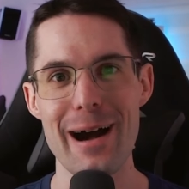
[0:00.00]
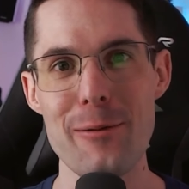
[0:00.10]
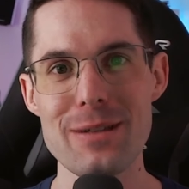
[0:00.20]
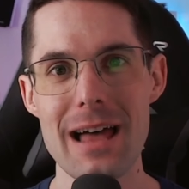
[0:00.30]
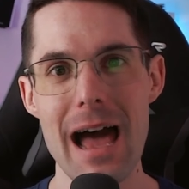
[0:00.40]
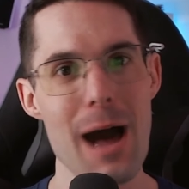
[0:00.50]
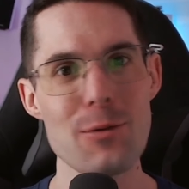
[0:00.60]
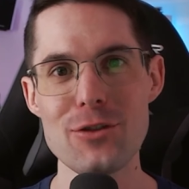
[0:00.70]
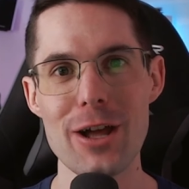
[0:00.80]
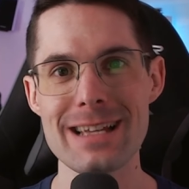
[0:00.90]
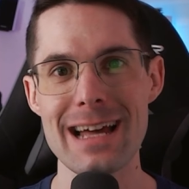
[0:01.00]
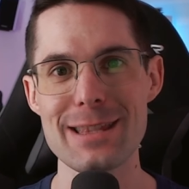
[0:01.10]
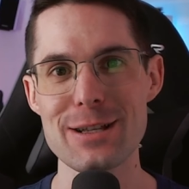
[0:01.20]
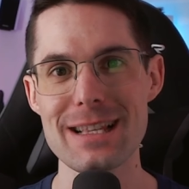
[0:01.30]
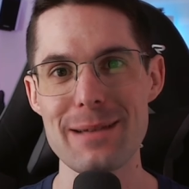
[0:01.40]
I will not
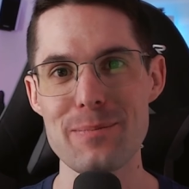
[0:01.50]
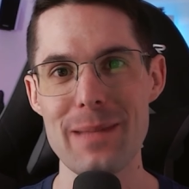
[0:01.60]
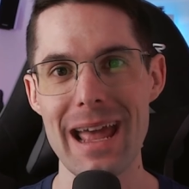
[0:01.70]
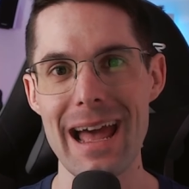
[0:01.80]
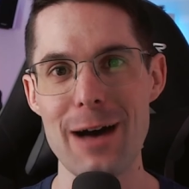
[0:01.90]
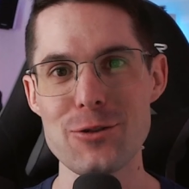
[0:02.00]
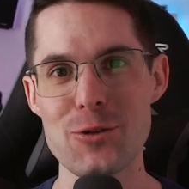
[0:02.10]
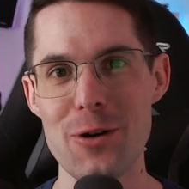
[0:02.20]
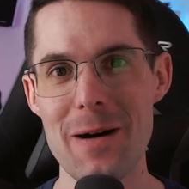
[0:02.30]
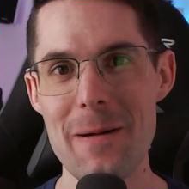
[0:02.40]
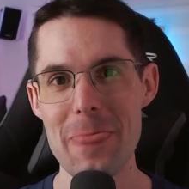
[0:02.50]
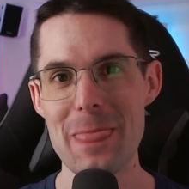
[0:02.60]
cut this outro.